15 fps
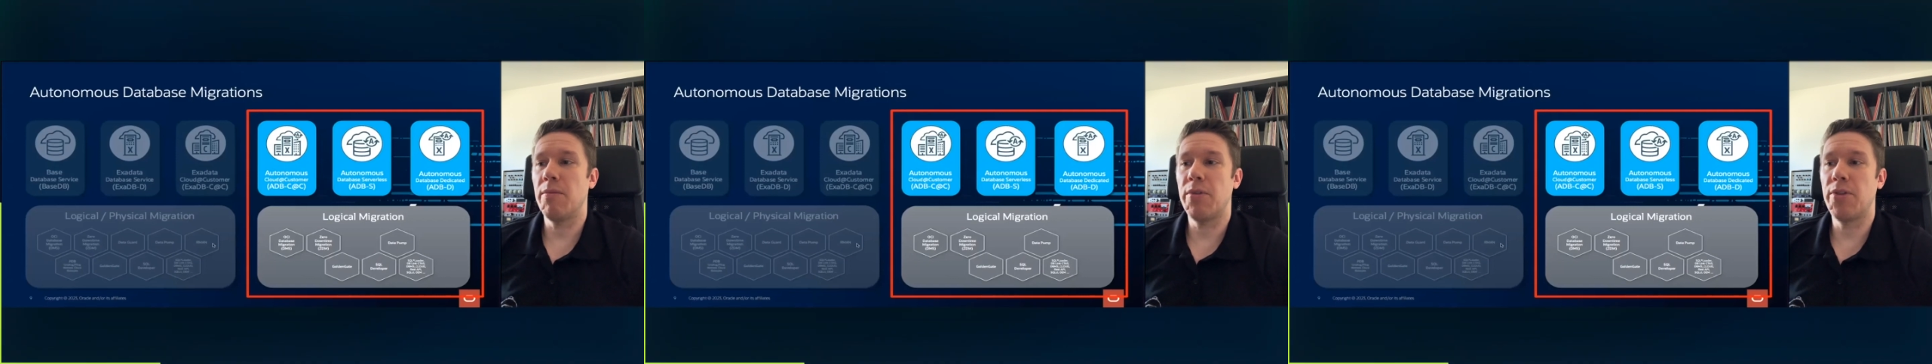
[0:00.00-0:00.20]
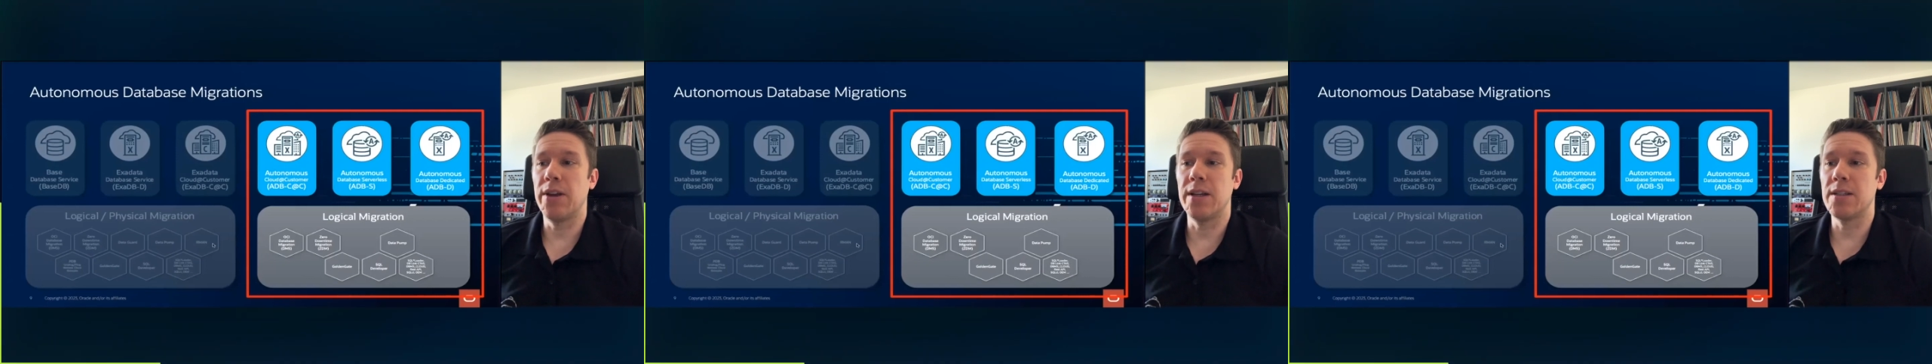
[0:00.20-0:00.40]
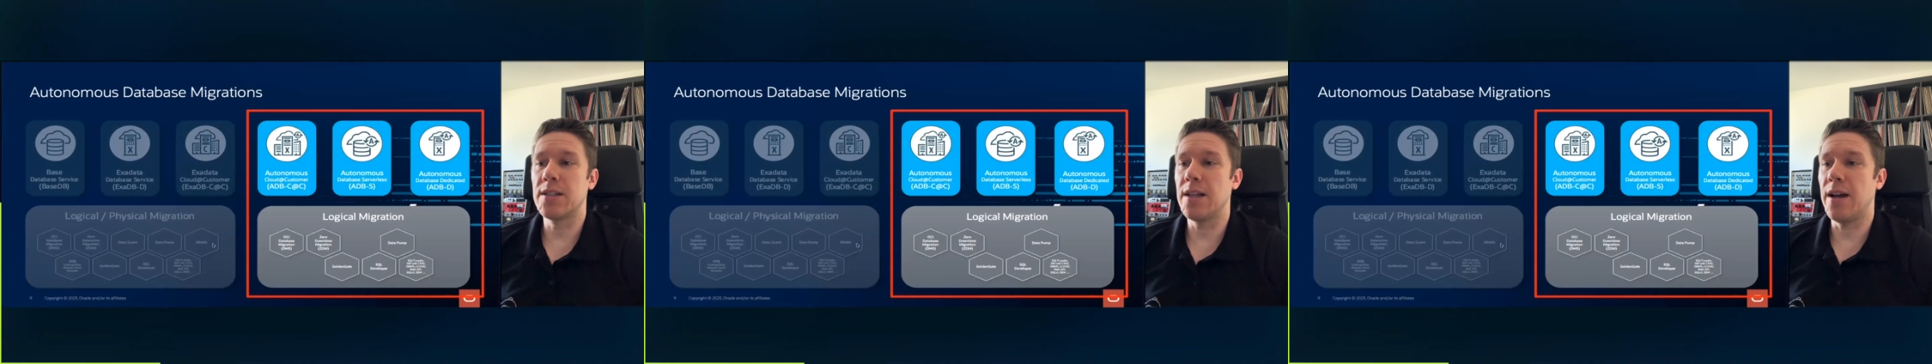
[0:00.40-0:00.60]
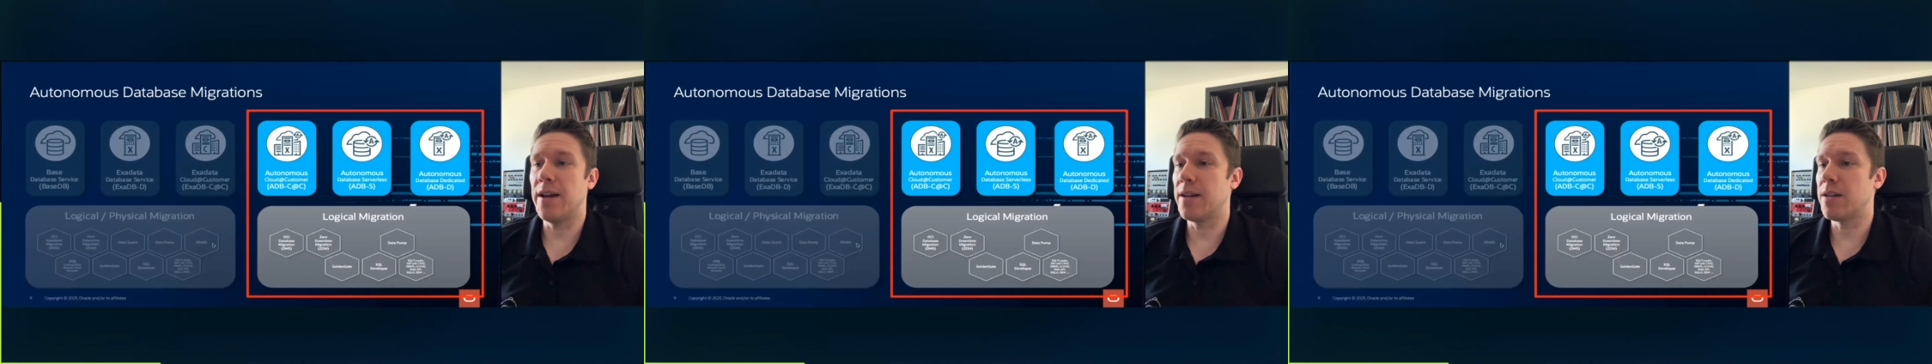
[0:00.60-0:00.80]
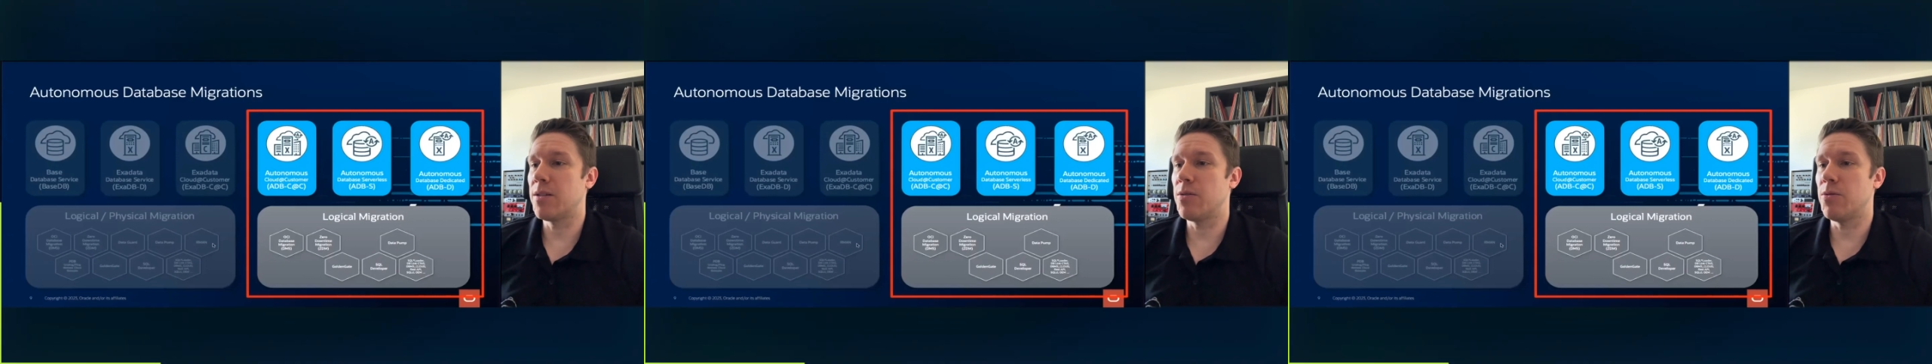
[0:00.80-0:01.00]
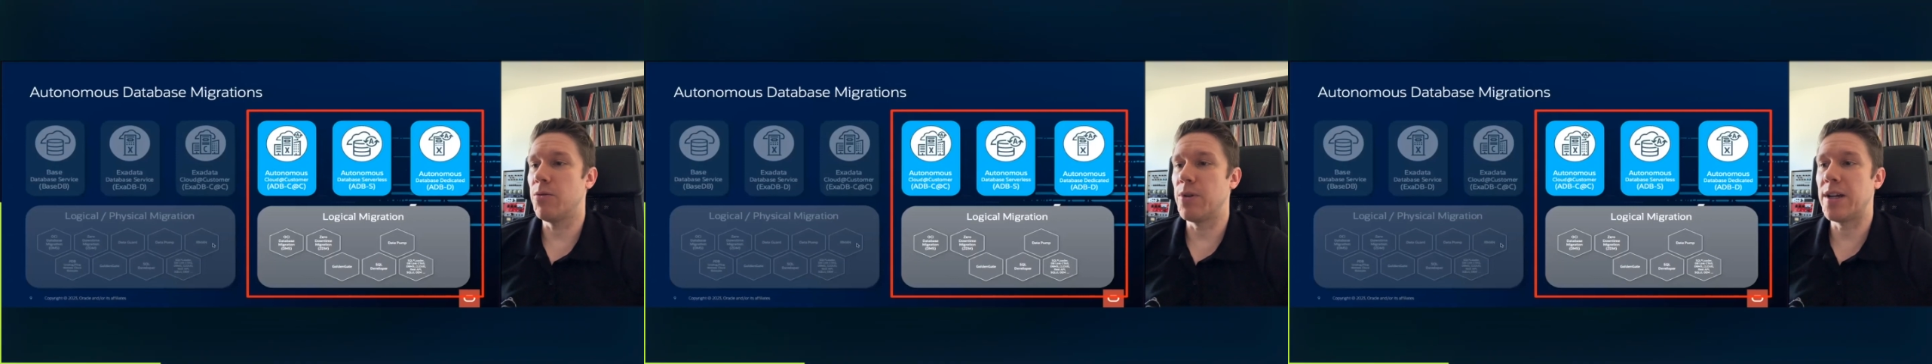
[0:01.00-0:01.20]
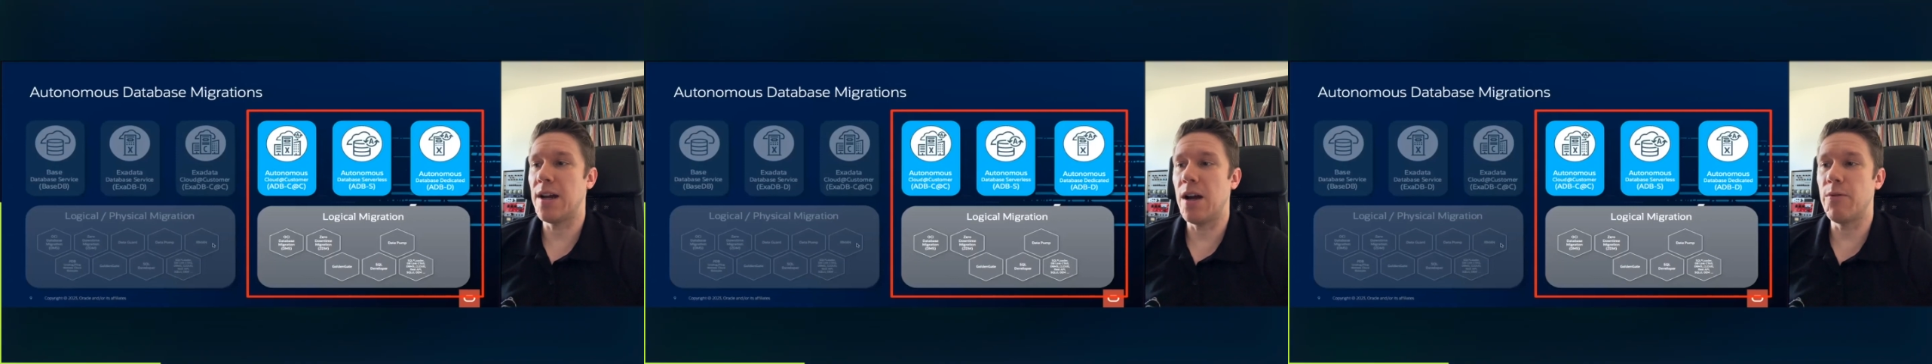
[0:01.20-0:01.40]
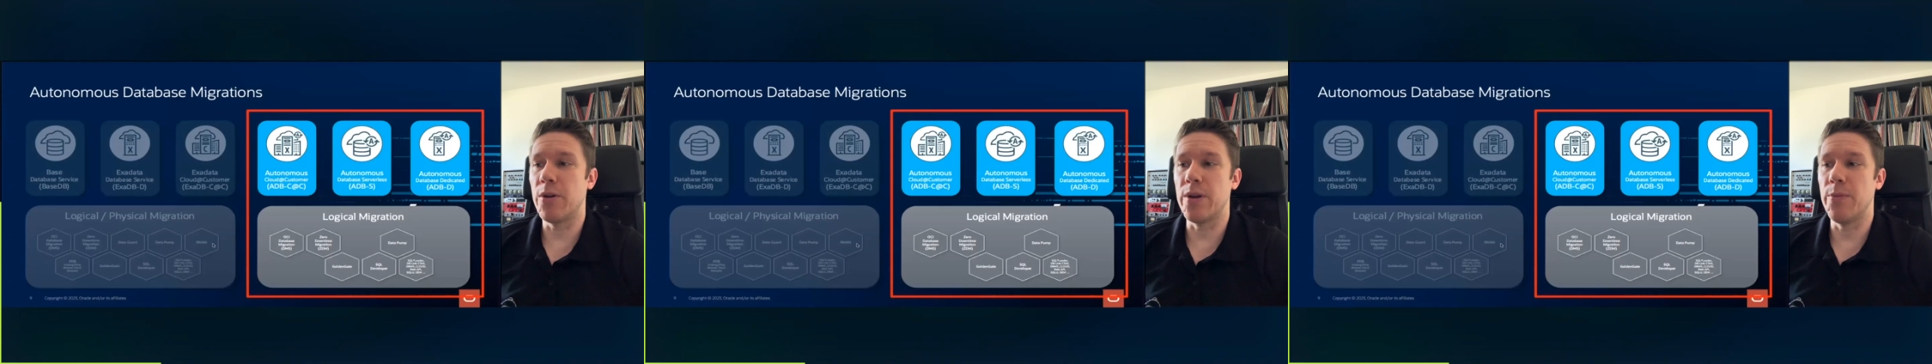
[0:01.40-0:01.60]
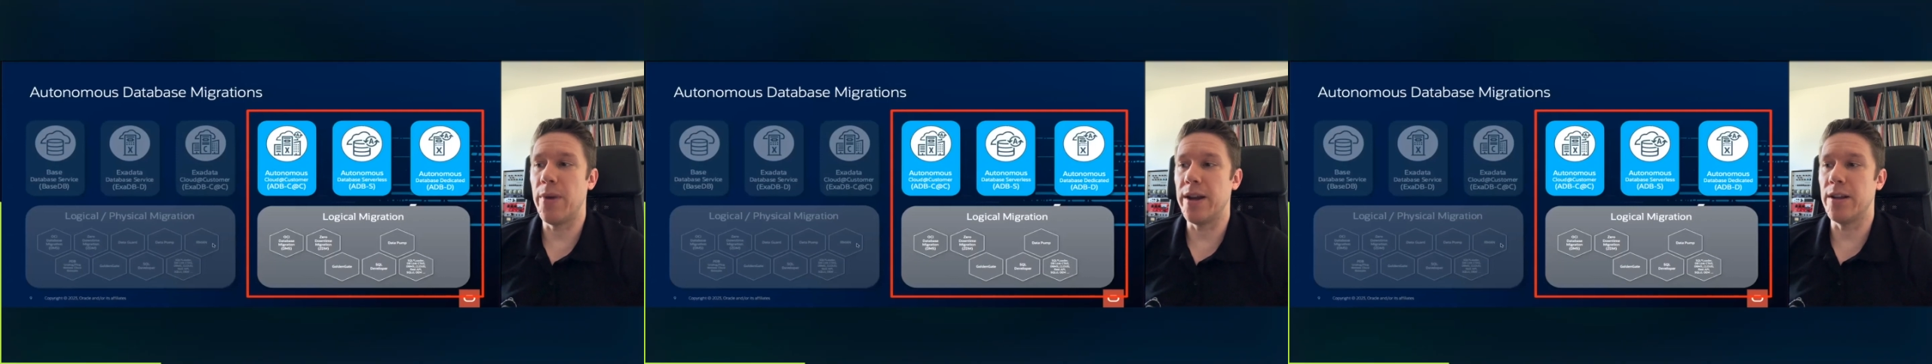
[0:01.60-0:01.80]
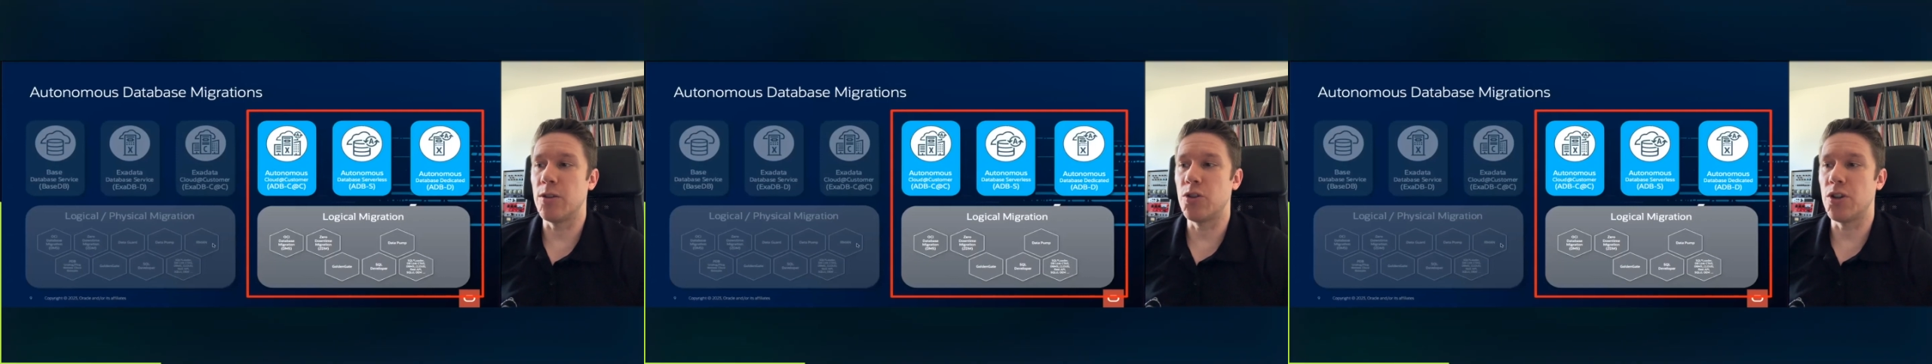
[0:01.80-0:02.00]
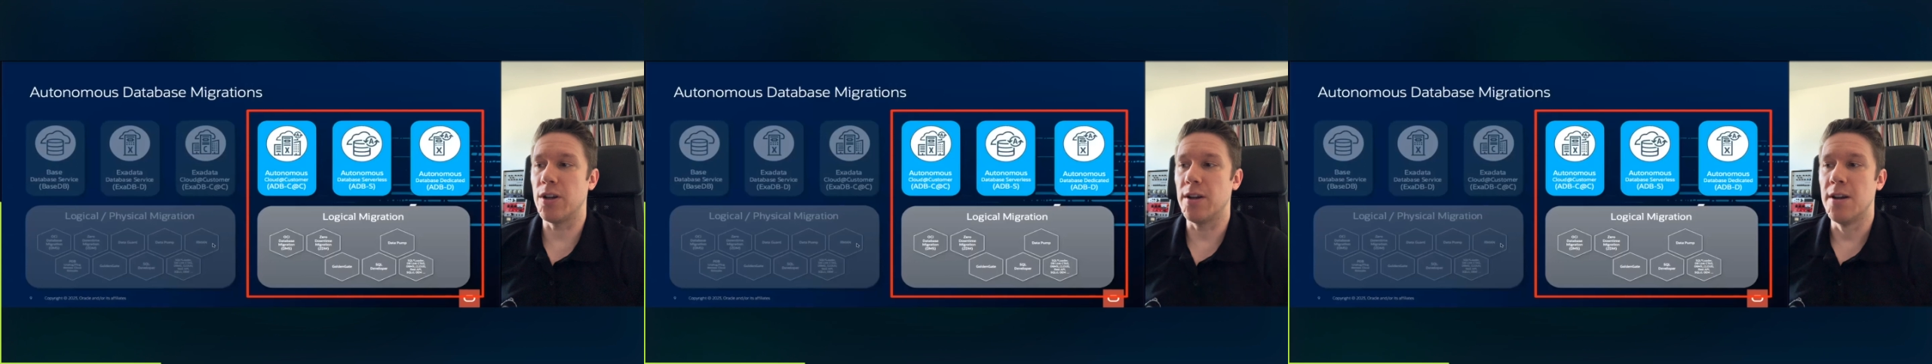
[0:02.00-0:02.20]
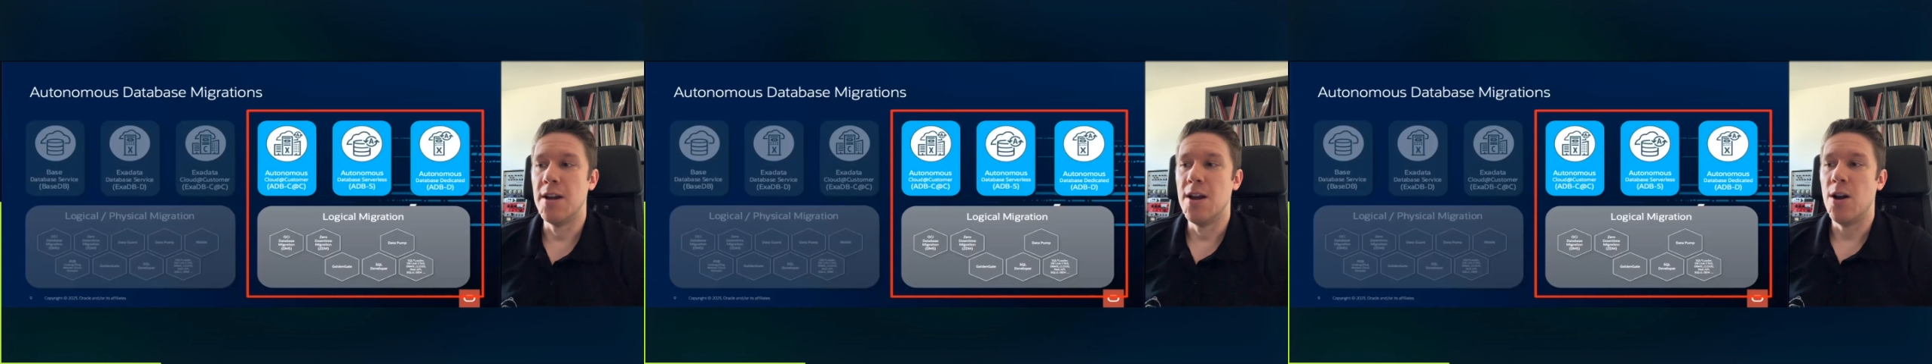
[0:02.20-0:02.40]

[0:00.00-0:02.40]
things like recovery manager